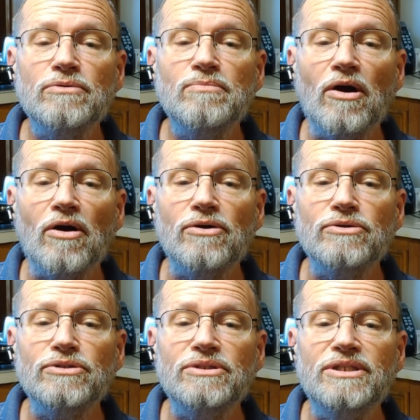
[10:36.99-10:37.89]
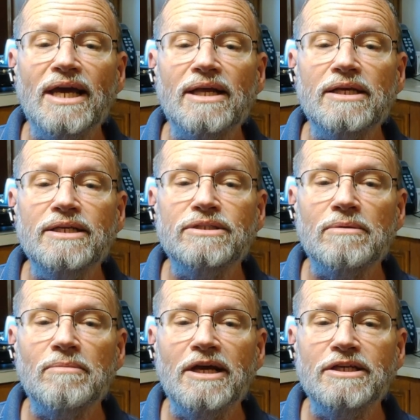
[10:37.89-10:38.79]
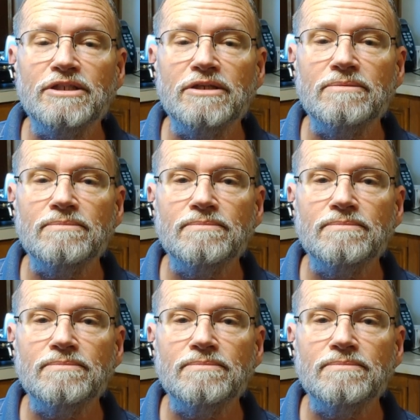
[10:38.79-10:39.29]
tomorrow's Daily Summation.